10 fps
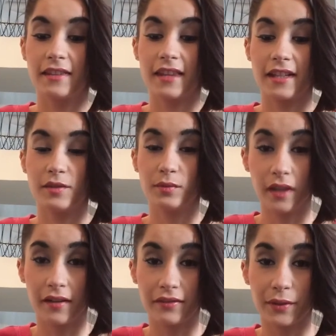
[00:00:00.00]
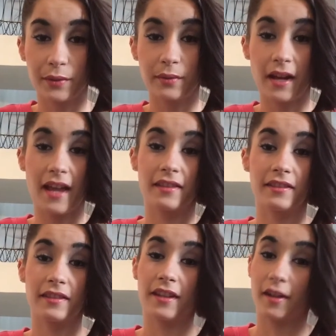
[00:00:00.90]
they do love you and
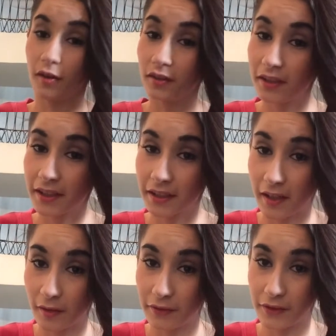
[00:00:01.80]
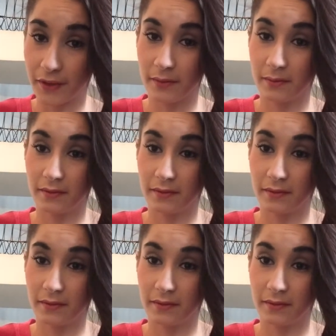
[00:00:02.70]
they are looking out for you.